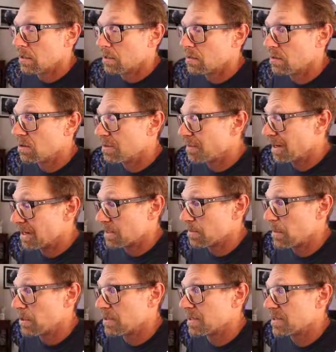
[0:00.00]
So in my
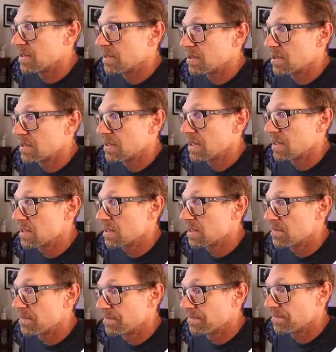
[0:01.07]
experience, it just
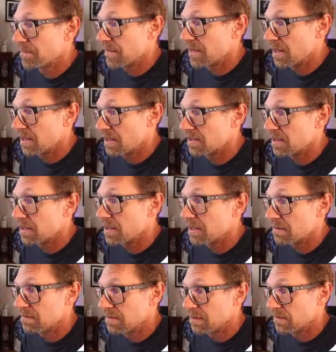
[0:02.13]
takes,
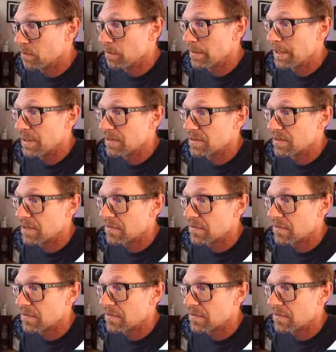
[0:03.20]
honestly, a few minutes.